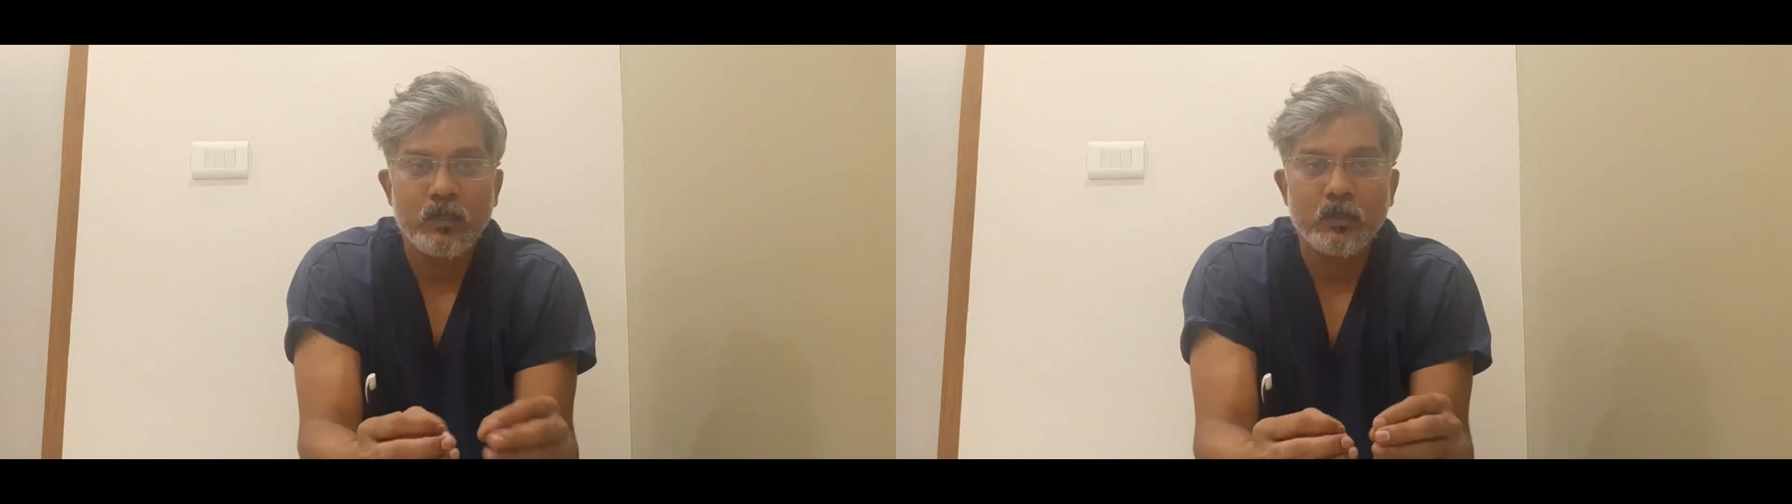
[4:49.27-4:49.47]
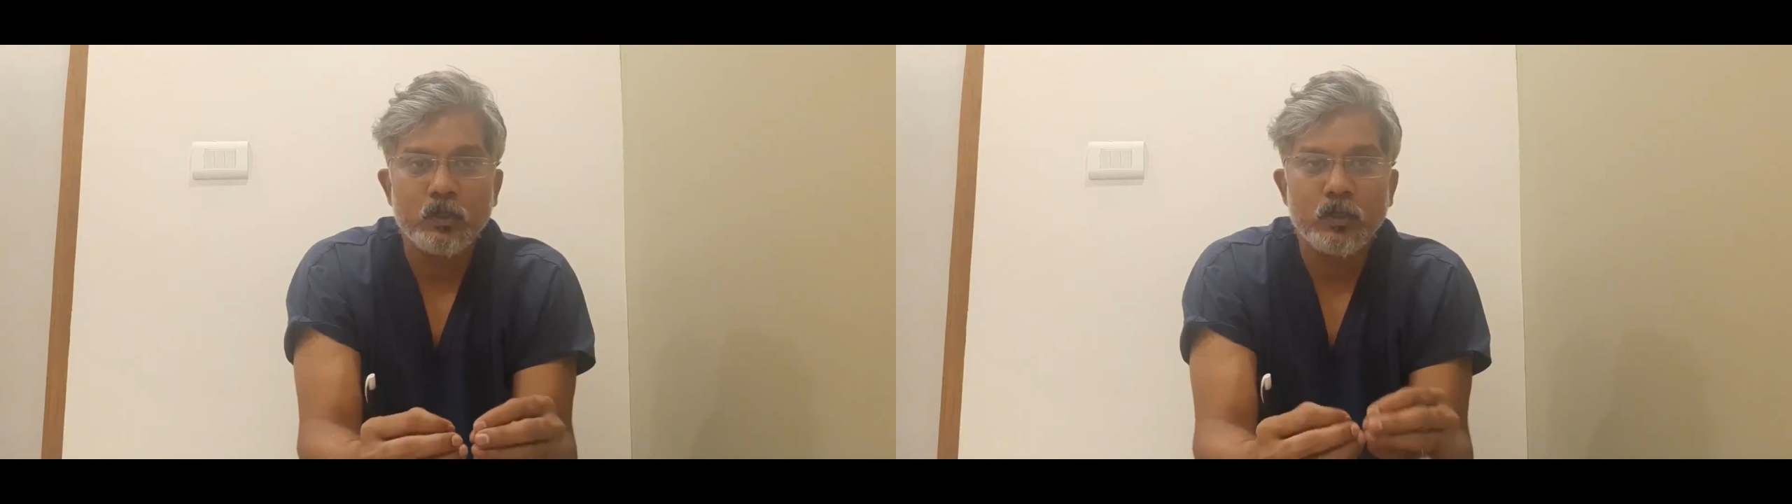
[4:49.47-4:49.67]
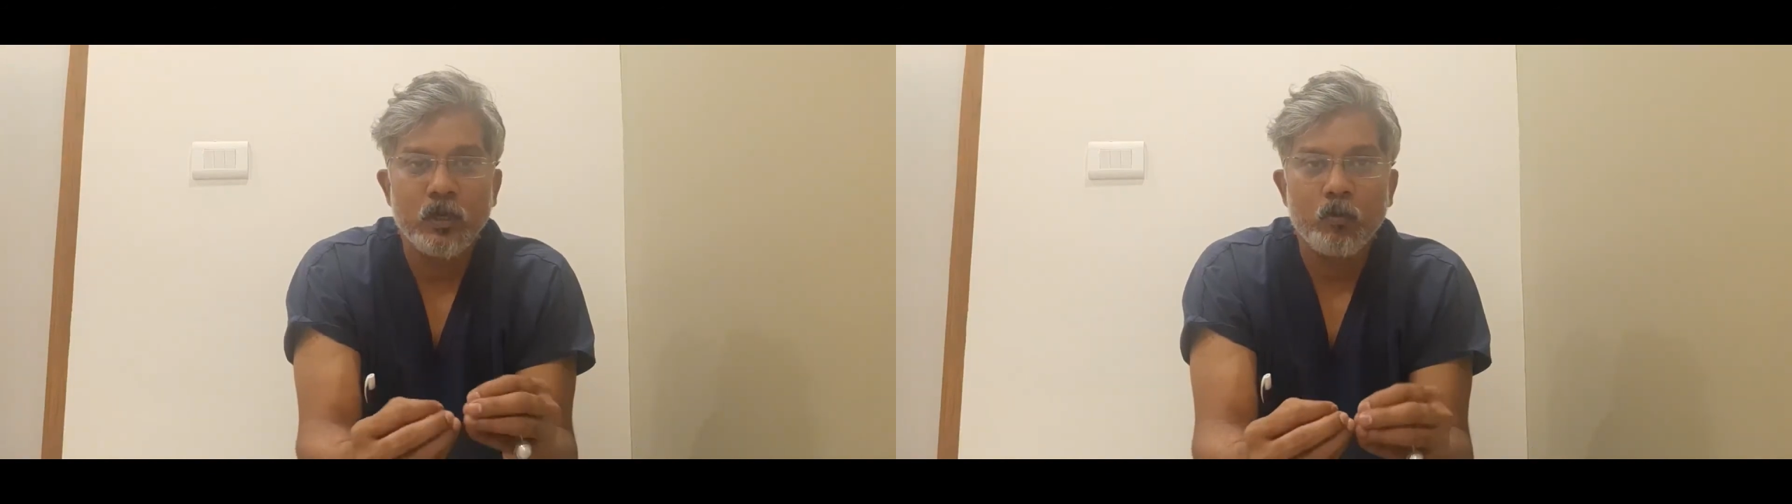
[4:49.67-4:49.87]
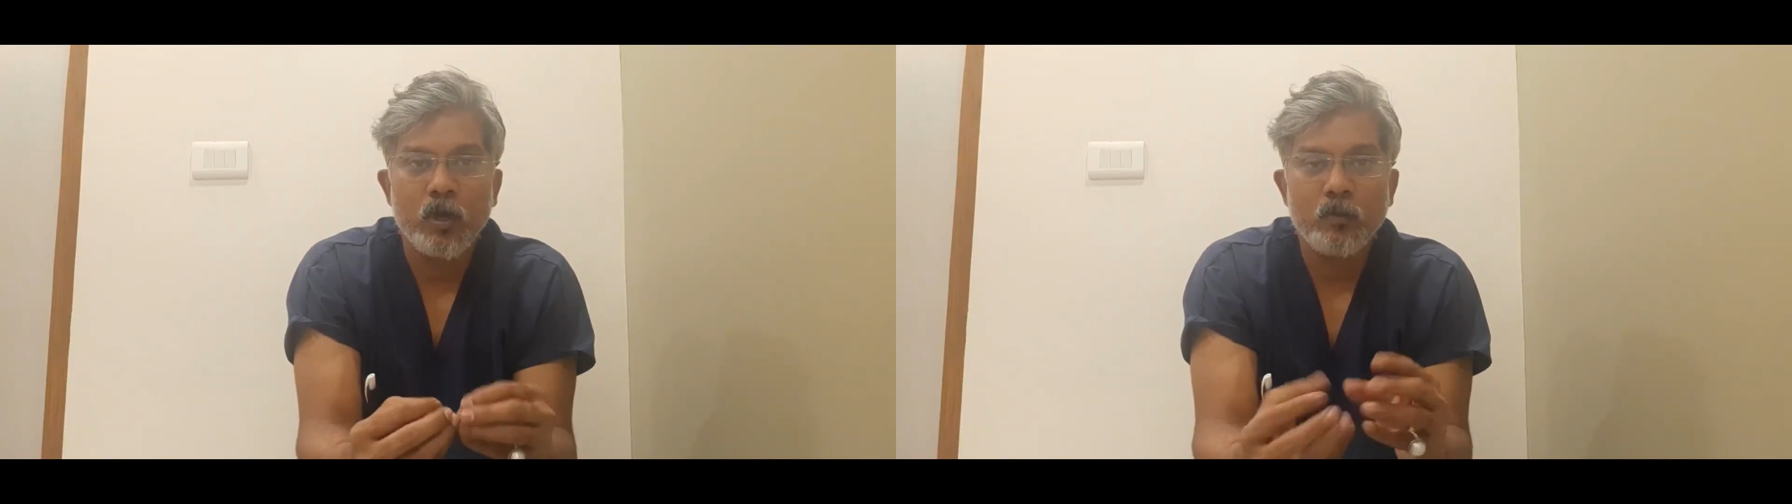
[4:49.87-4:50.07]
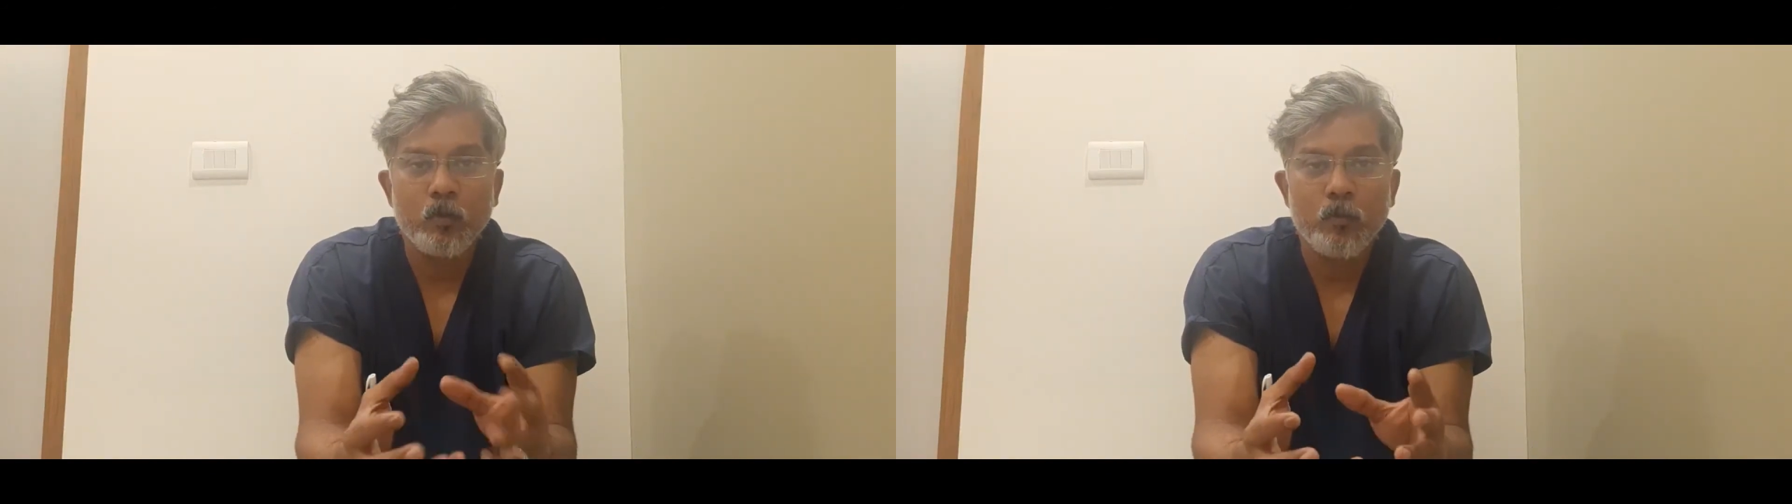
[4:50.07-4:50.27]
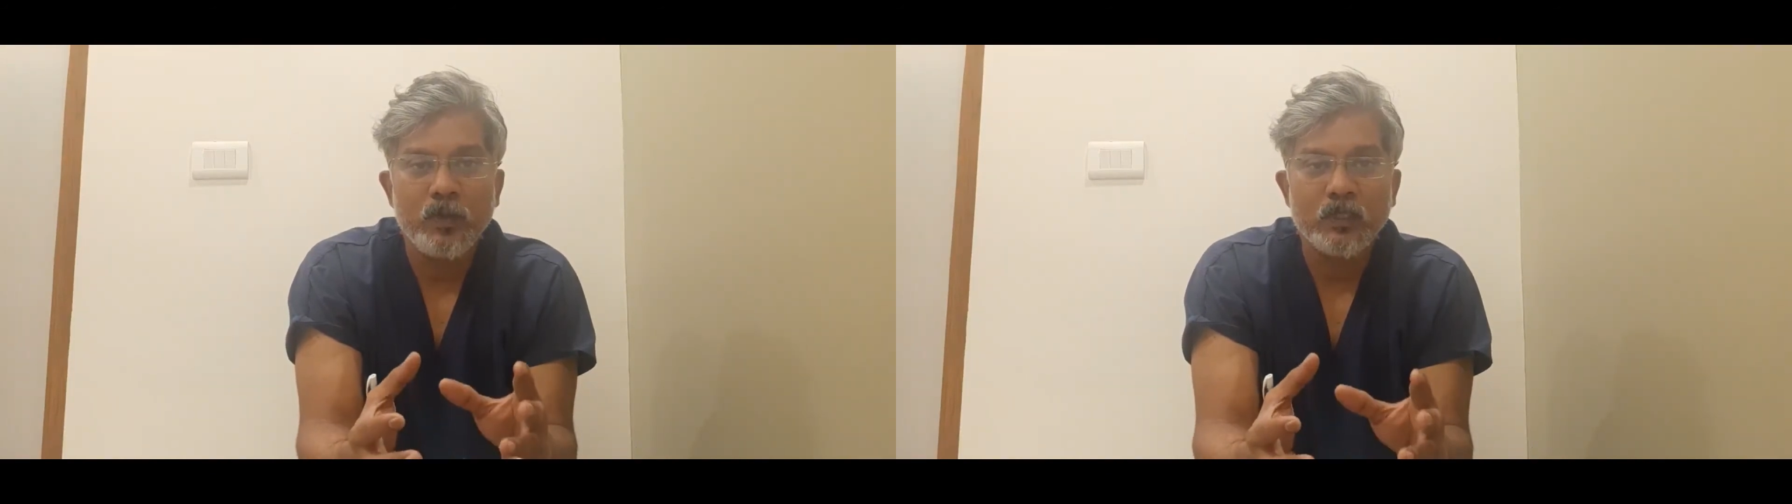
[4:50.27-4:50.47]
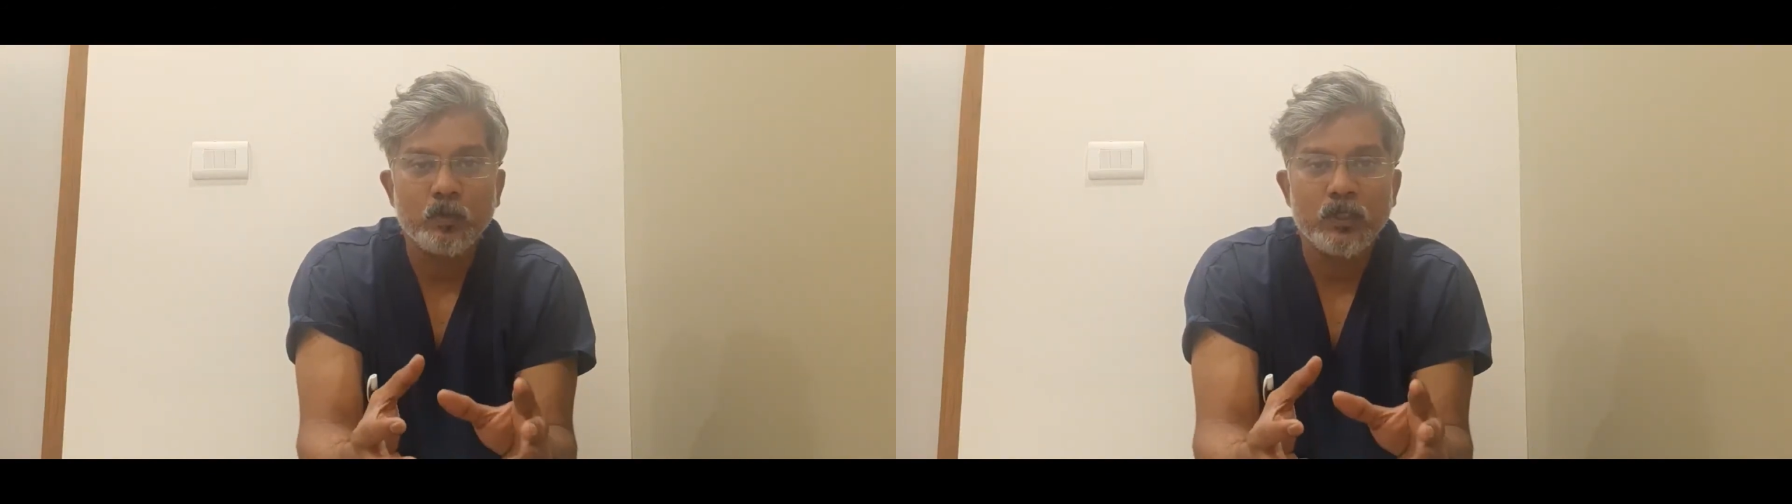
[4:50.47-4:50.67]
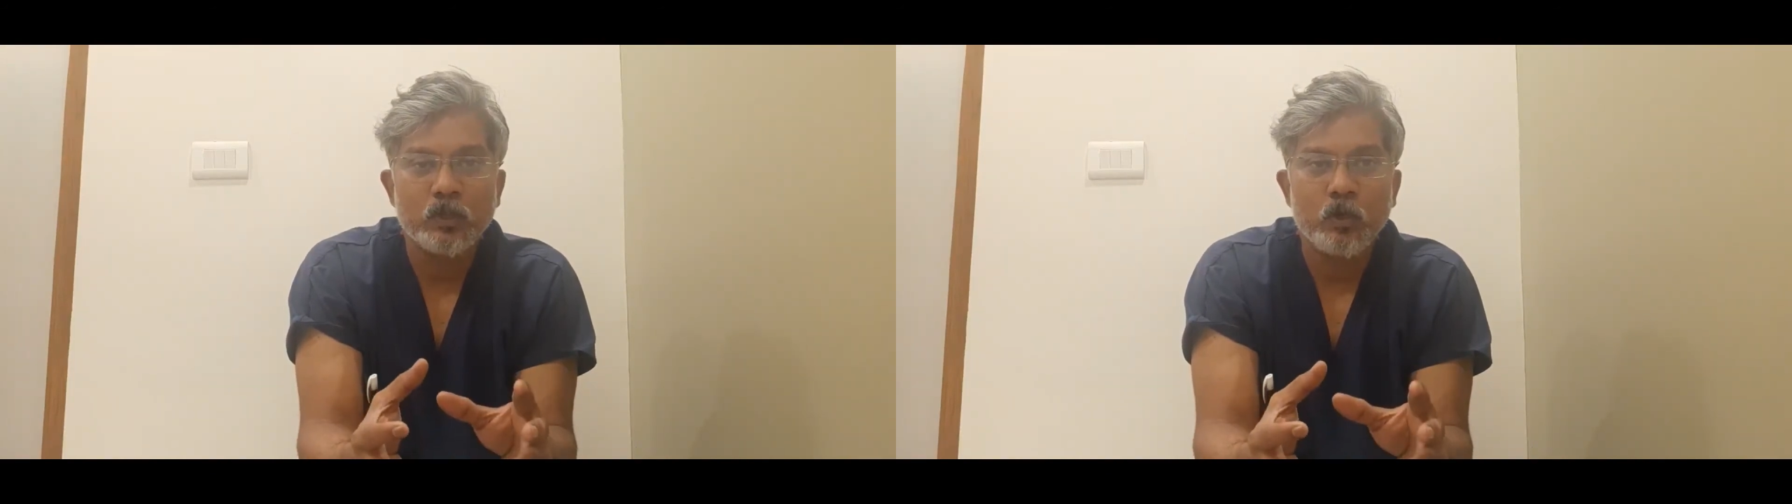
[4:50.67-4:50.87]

you should avoid movements which